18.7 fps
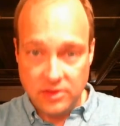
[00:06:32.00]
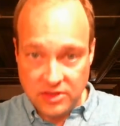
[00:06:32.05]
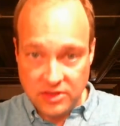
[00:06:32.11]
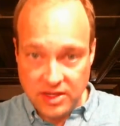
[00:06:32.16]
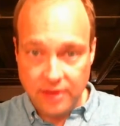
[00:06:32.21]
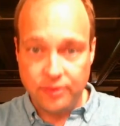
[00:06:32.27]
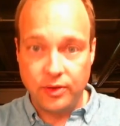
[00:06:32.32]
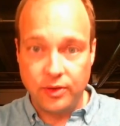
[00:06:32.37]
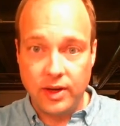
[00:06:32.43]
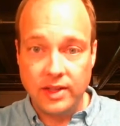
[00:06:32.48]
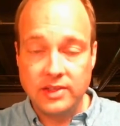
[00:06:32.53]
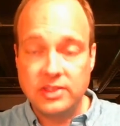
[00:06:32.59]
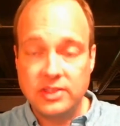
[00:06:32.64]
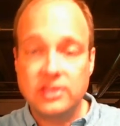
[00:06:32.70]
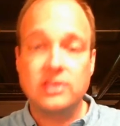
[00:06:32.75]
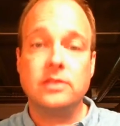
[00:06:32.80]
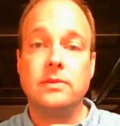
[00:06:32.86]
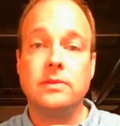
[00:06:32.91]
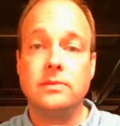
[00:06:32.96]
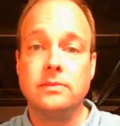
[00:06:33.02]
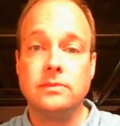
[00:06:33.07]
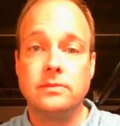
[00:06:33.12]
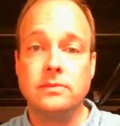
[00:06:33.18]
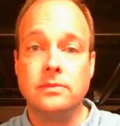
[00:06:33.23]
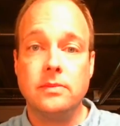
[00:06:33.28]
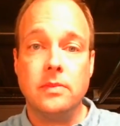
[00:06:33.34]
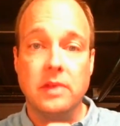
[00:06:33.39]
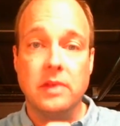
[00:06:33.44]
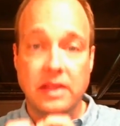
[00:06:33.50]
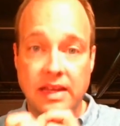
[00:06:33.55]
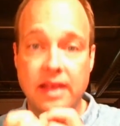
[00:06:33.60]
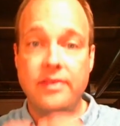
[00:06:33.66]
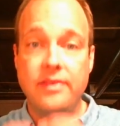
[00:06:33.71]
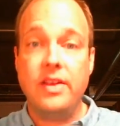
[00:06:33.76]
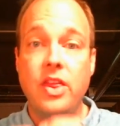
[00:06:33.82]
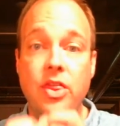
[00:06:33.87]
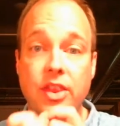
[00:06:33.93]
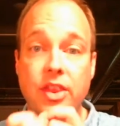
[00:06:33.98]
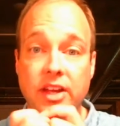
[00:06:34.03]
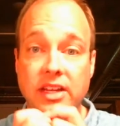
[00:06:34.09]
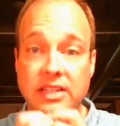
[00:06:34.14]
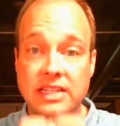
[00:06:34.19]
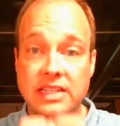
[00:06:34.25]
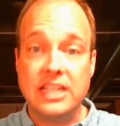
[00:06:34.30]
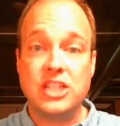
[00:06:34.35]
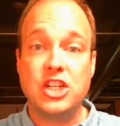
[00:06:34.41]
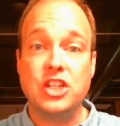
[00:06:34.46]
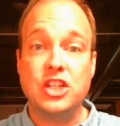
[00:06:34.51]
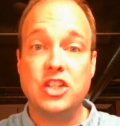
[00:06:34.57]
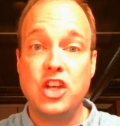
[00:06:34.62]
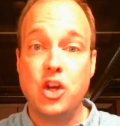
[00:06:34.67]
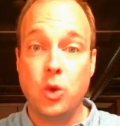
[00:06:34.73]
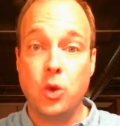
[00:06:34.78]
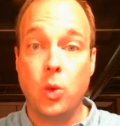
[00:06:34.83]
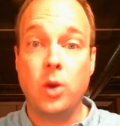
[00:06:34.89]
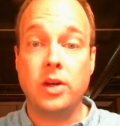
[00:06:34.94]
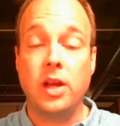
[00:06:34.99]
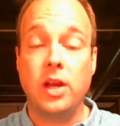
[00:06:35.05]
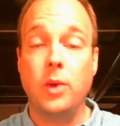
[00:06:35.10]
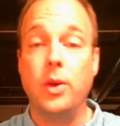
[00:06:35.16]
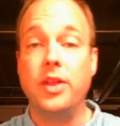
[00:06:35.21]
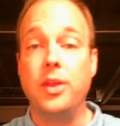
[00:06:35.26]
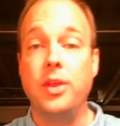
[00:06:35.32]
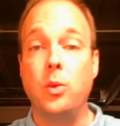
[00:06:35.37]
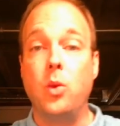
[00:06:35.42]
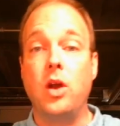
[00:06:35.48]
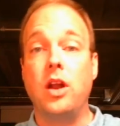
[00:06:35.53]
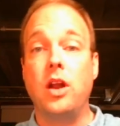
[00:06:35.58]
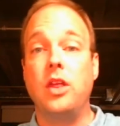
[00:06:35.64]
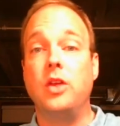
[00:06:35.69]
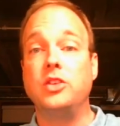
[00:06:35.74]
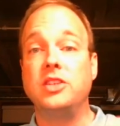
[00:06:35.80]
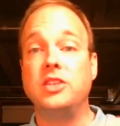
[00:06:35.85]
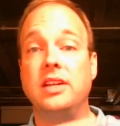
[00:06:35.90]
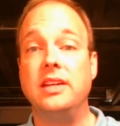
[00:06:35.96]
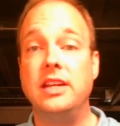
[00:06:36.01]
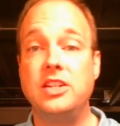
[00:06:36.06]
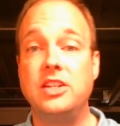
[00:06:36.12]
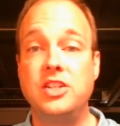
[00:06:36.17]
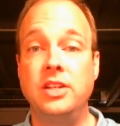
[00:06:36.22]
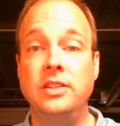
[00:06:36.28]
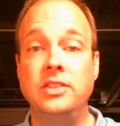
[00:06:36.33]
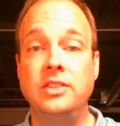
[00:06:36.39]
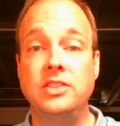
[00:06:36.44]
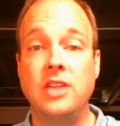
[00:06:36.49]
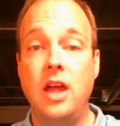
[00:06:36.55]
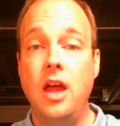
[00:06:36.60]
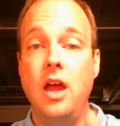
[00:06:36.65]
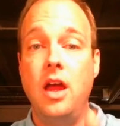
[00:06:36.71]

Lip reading: difference given the conditions that you're working with. And what are those conditions?